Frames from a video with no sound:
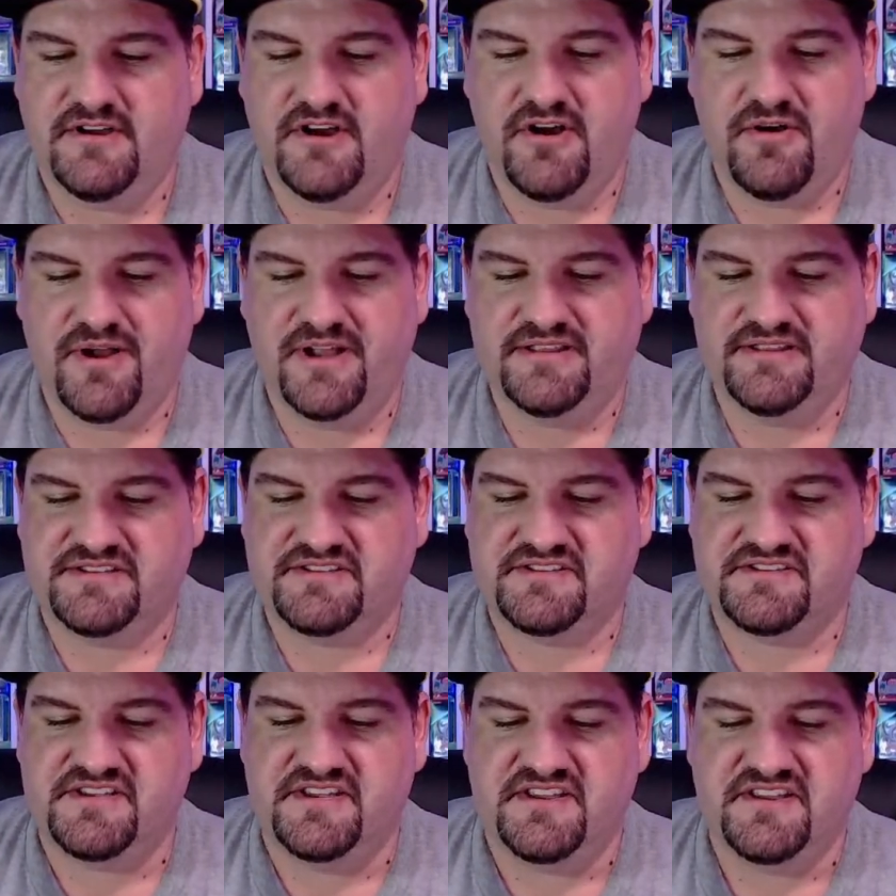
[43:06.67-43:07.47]
All right,
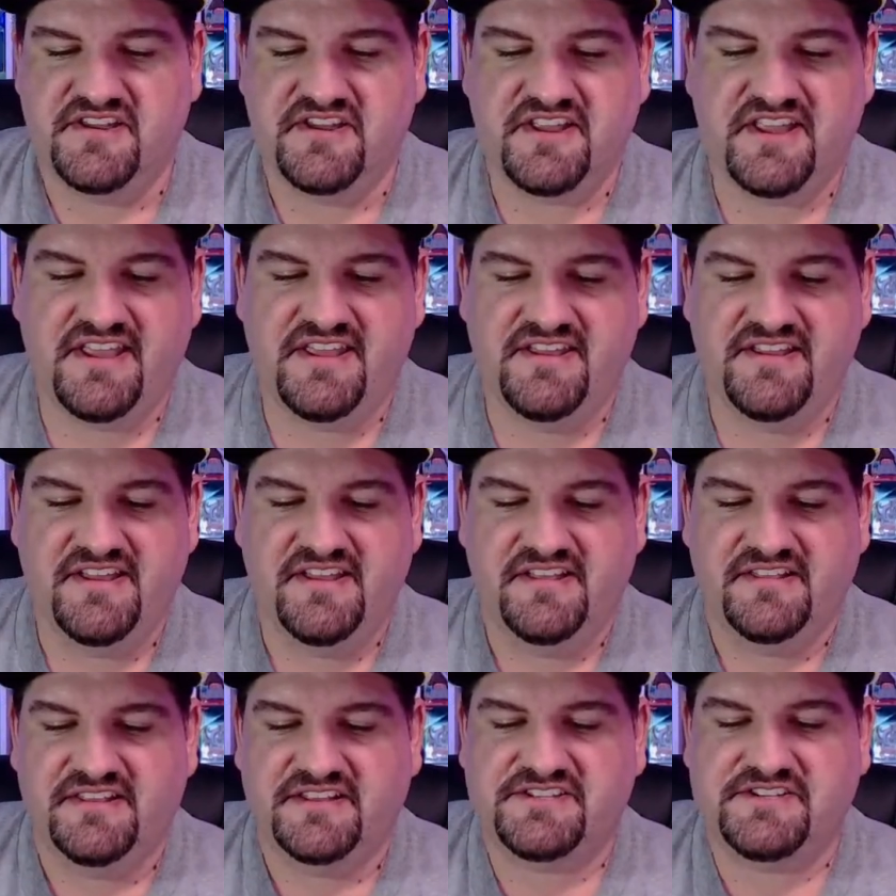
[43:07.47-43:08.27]
let's see.
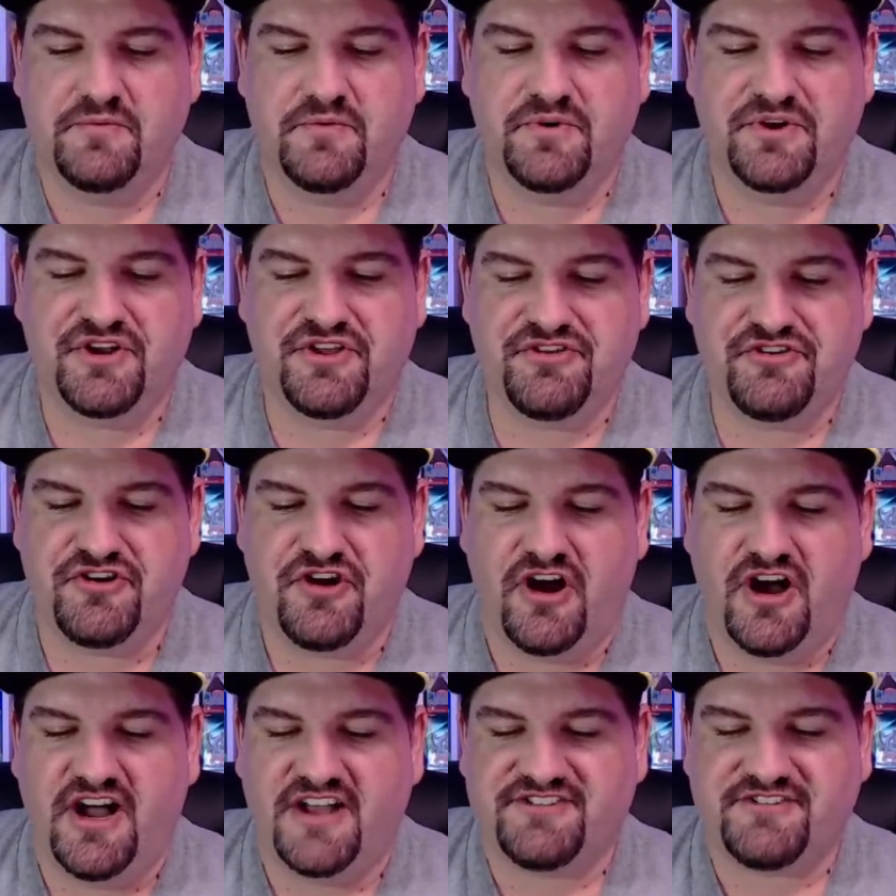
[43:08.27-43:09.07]
Let's see what other
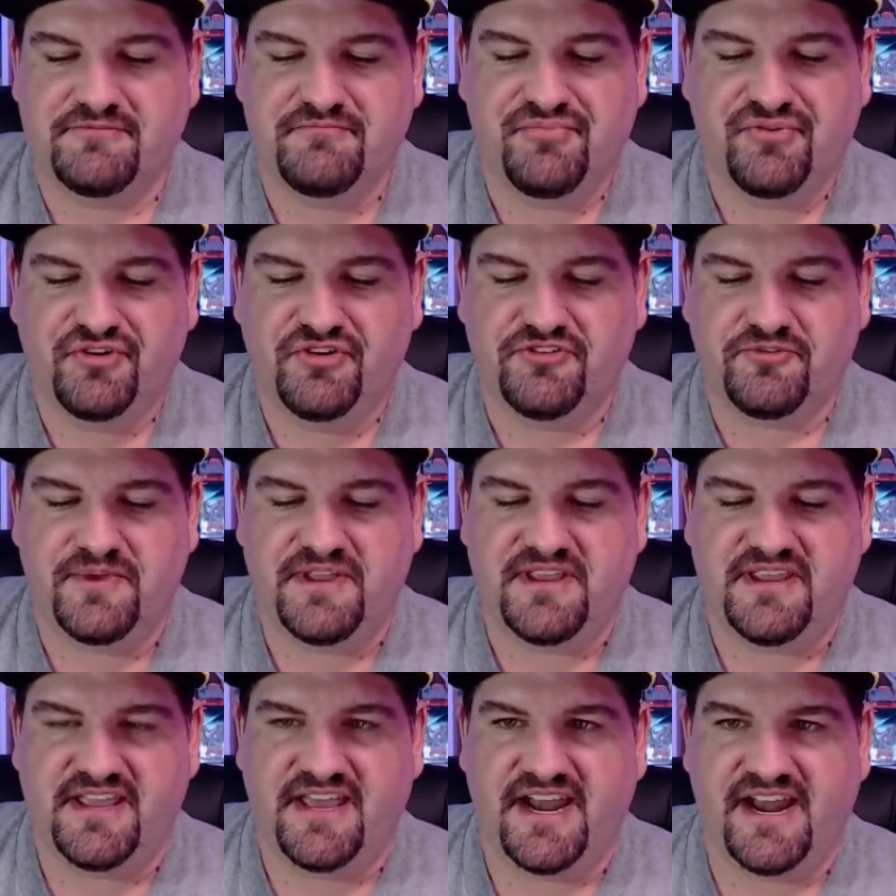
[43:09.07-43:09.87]
awesome pulls we
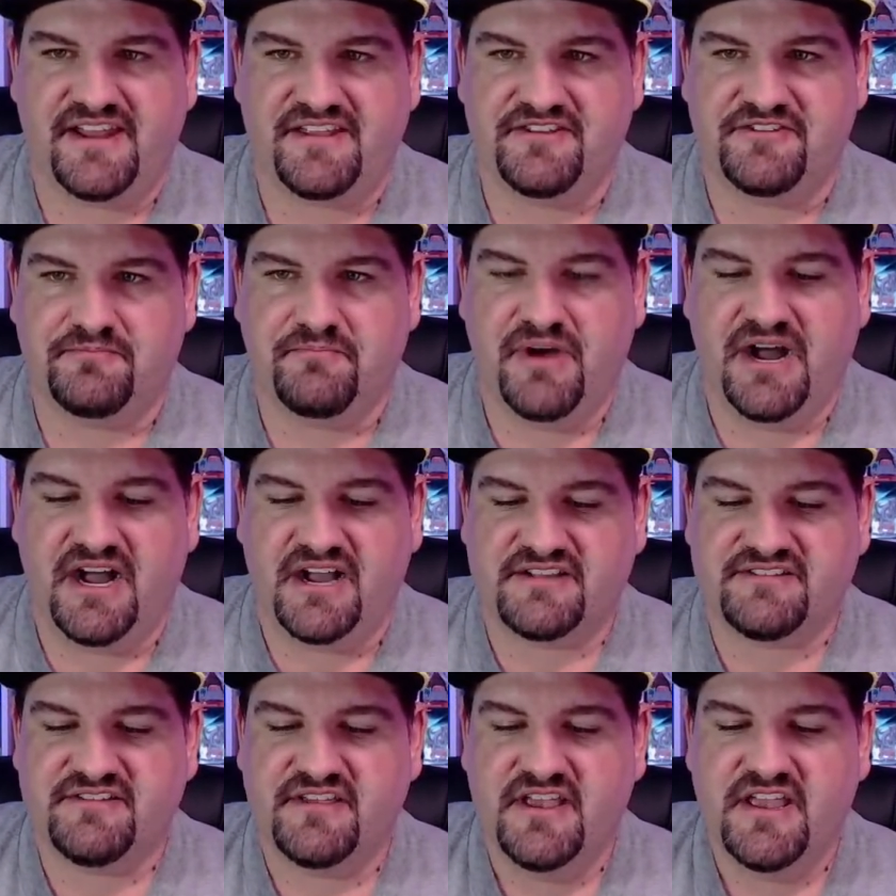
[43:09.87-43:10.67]
can get out of this
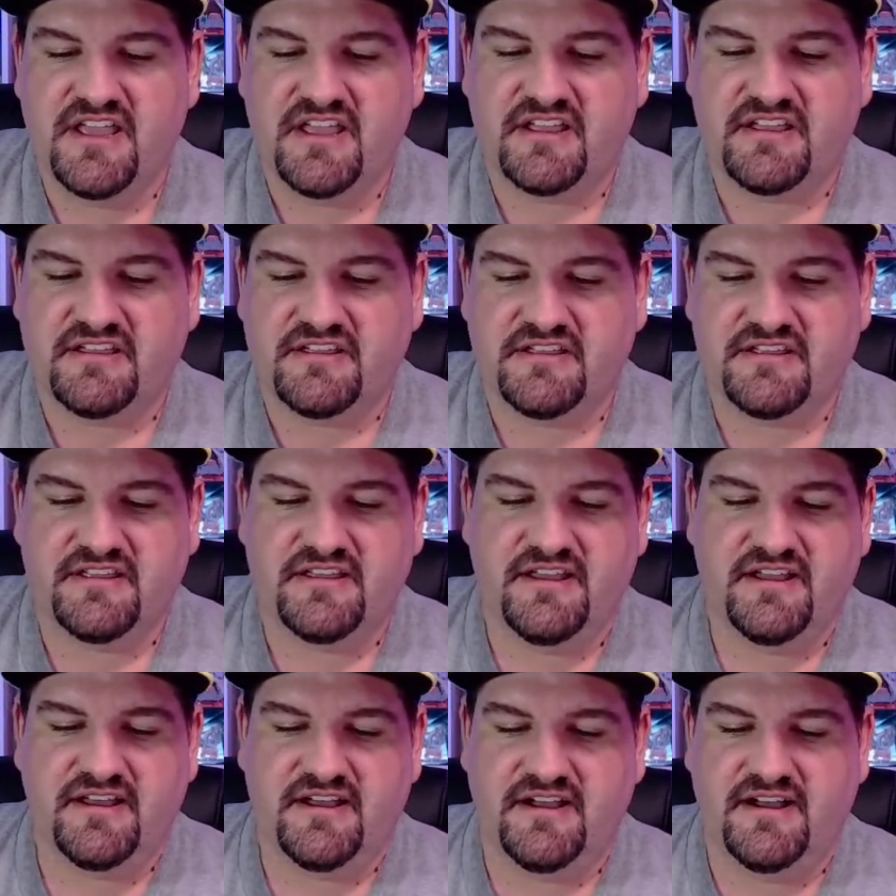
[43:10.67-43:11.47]
box.
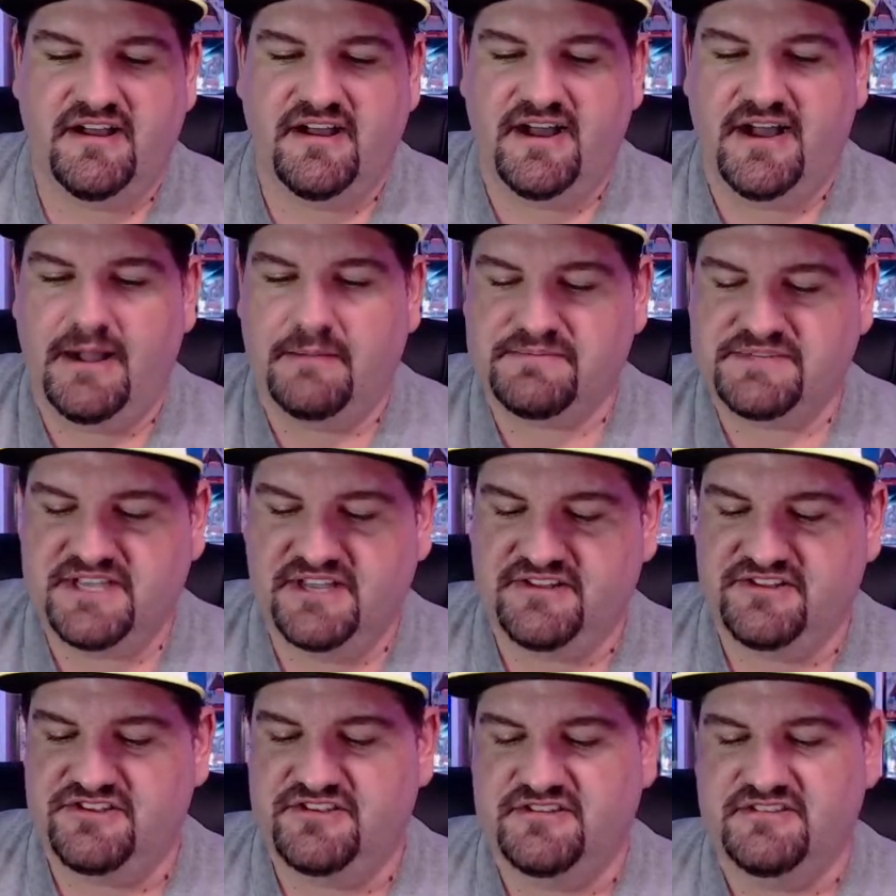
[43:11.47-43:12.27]
I'm
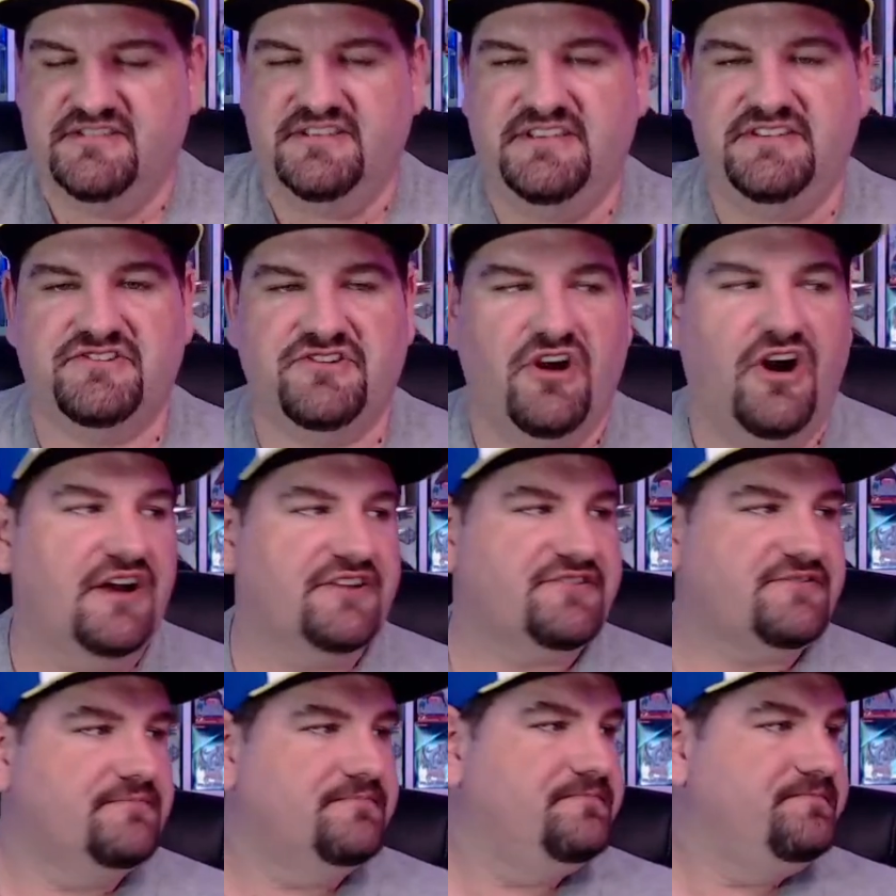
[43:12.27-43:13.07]
telling you, these are
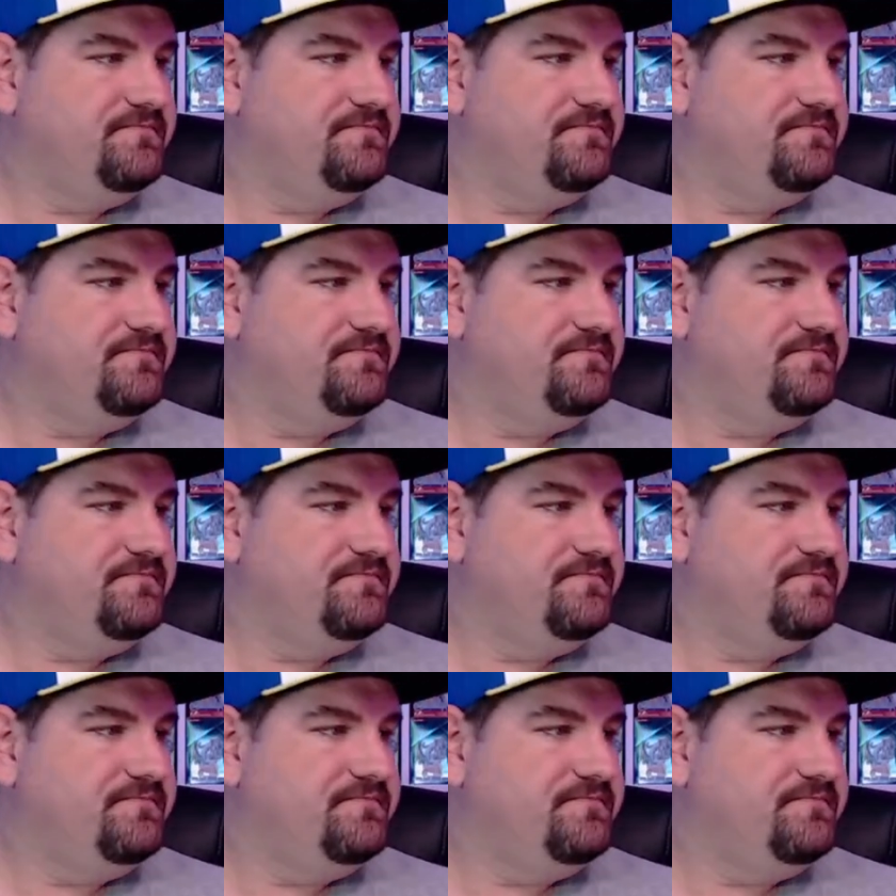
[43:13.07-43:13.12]
awesome.